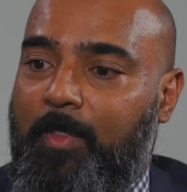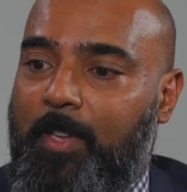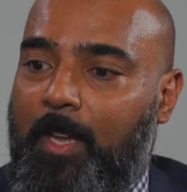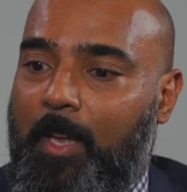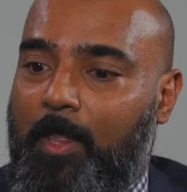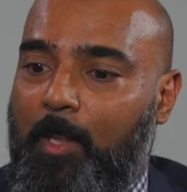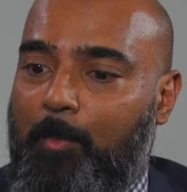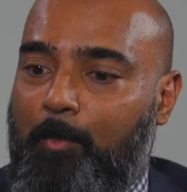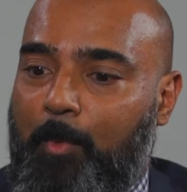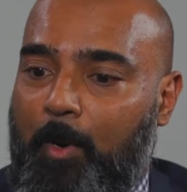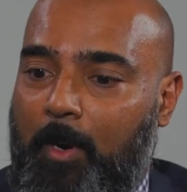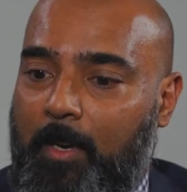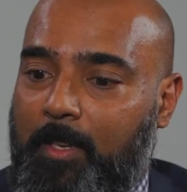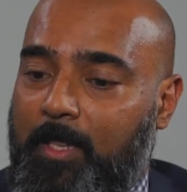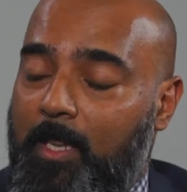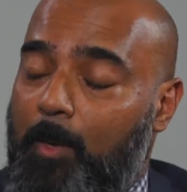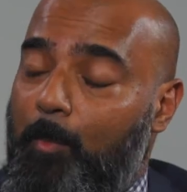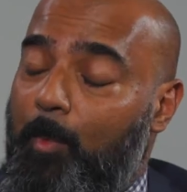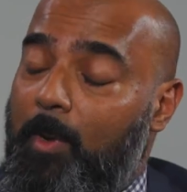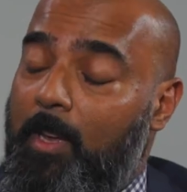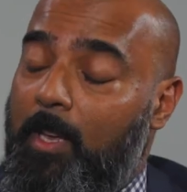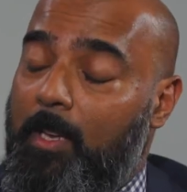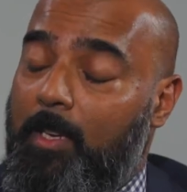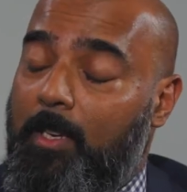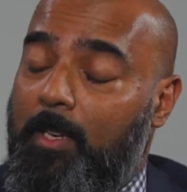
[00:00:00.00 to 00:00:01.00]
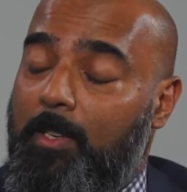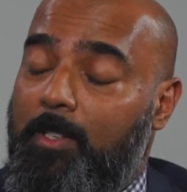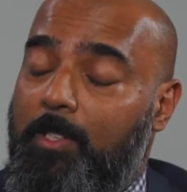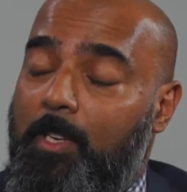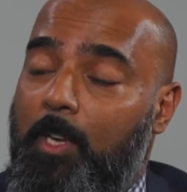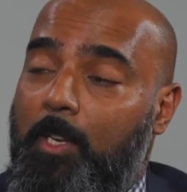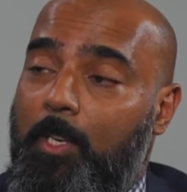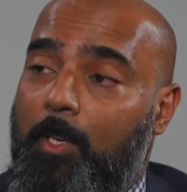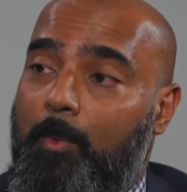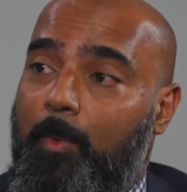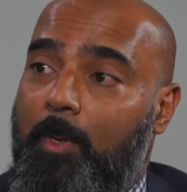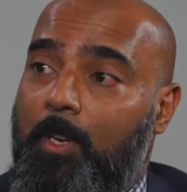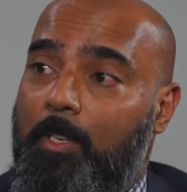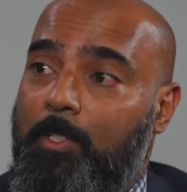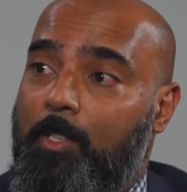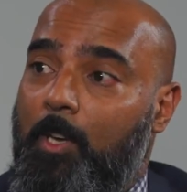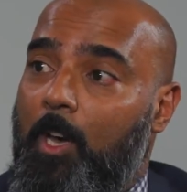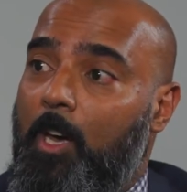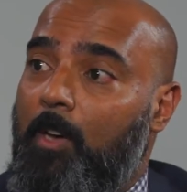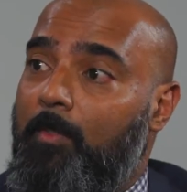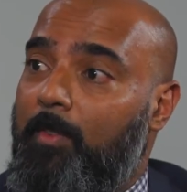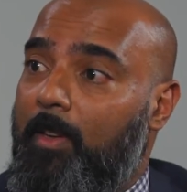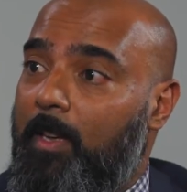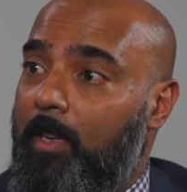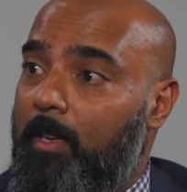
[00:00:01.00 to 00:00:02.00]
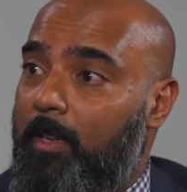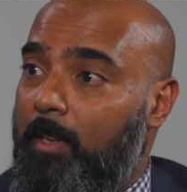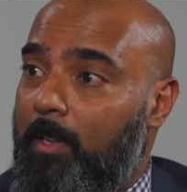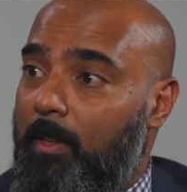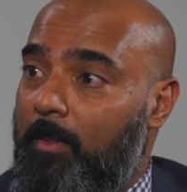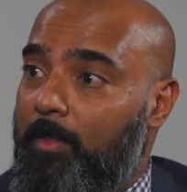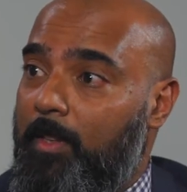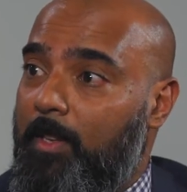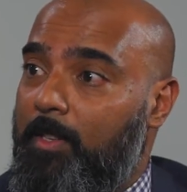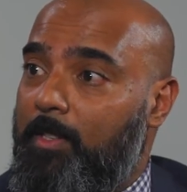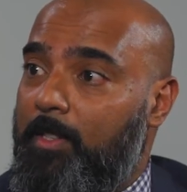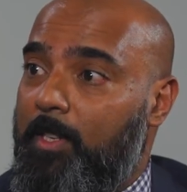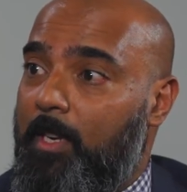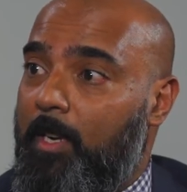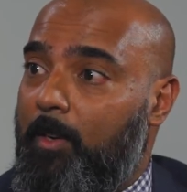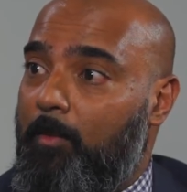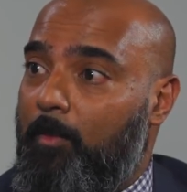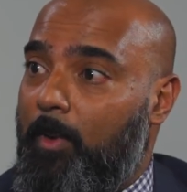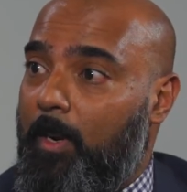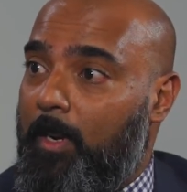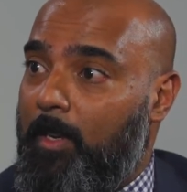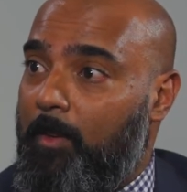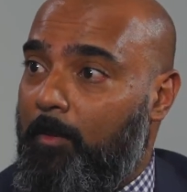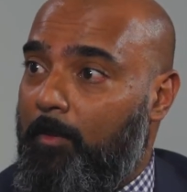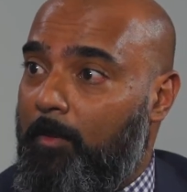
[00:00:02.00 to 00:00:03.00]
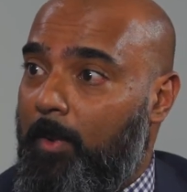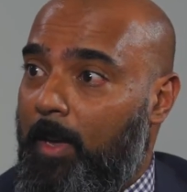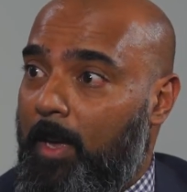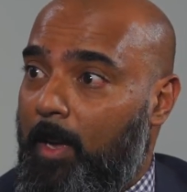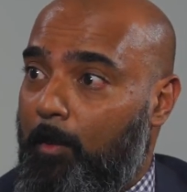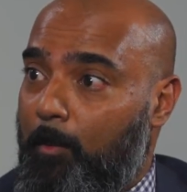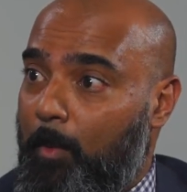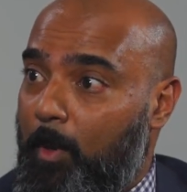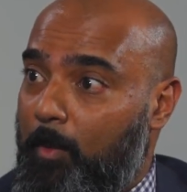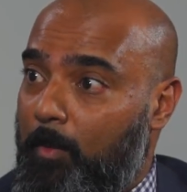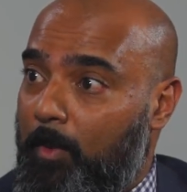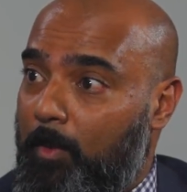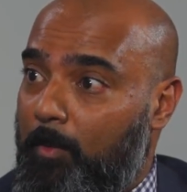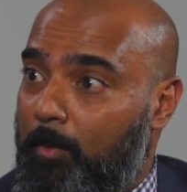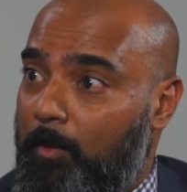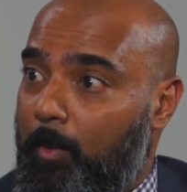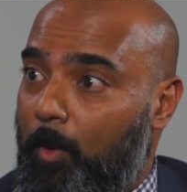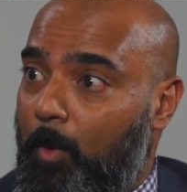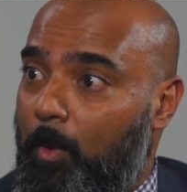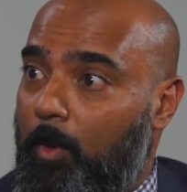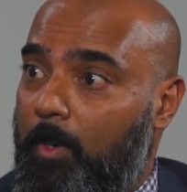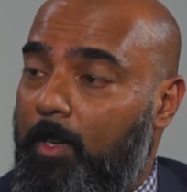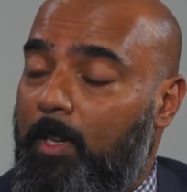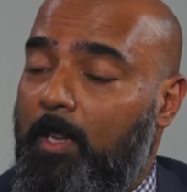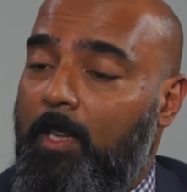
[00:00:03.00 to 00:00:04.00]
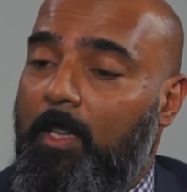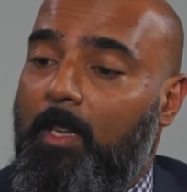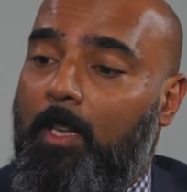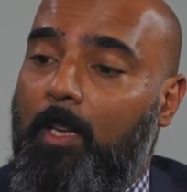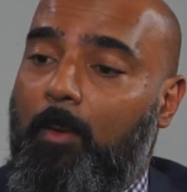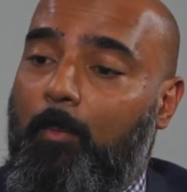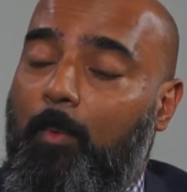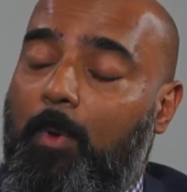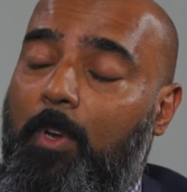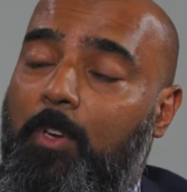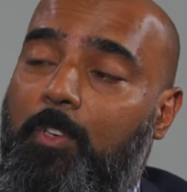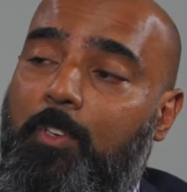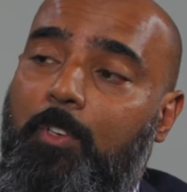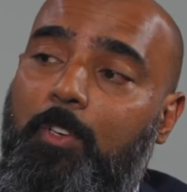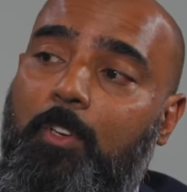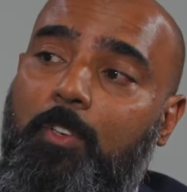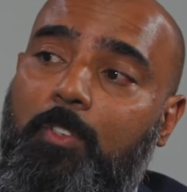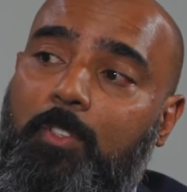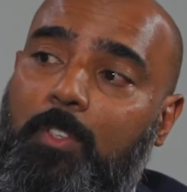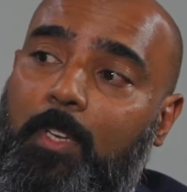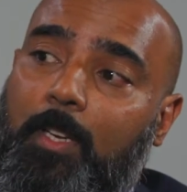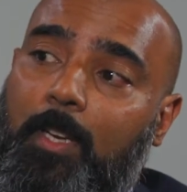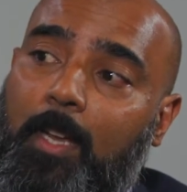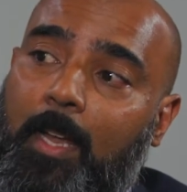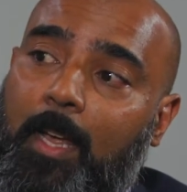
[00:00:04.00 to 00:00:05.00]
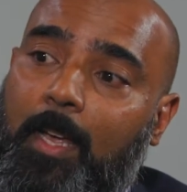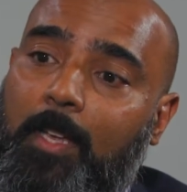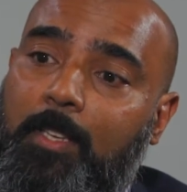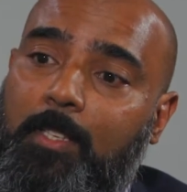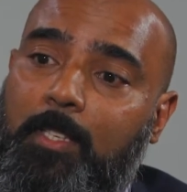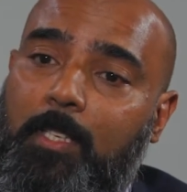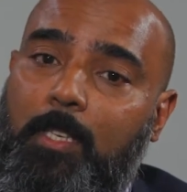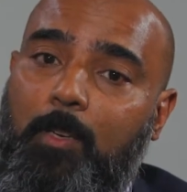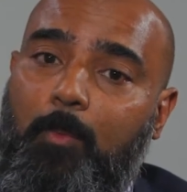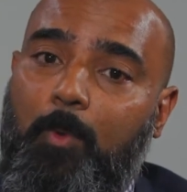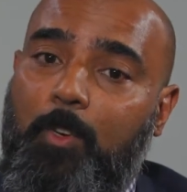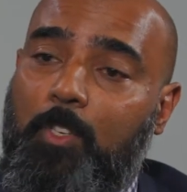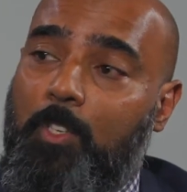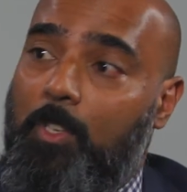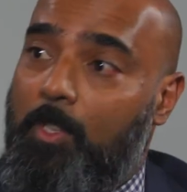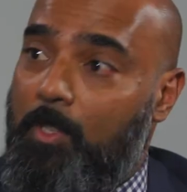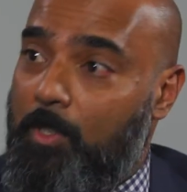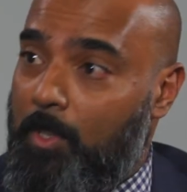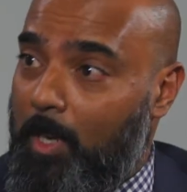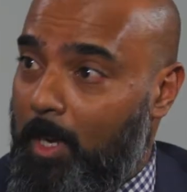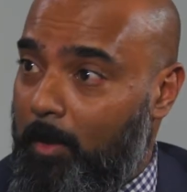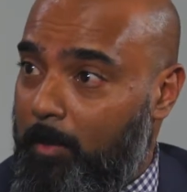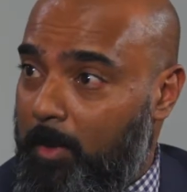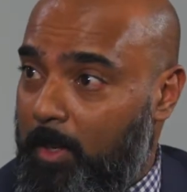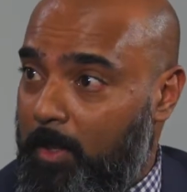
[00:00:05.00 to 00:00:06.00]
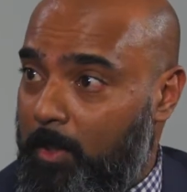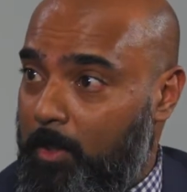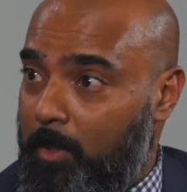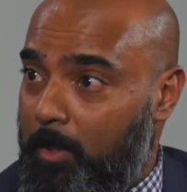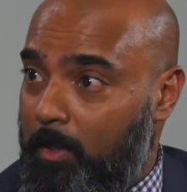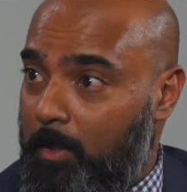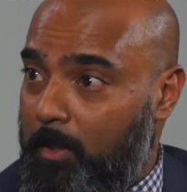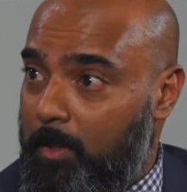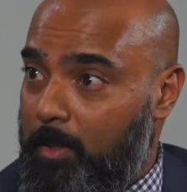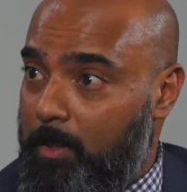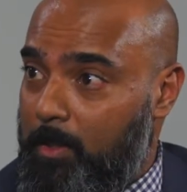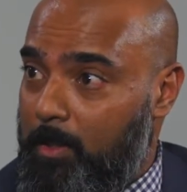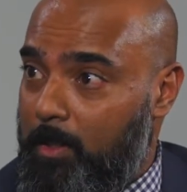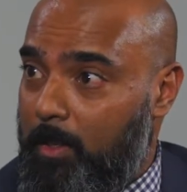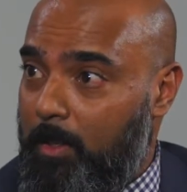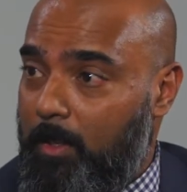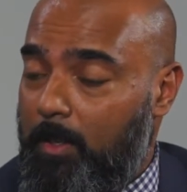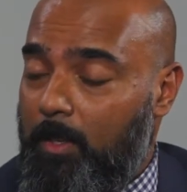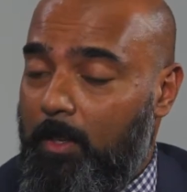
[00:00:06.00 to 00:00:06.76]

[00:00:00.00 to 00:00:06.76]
The other product that we are continuing to offer this year, moving forward, we introduced it last year, which is cyber insurance.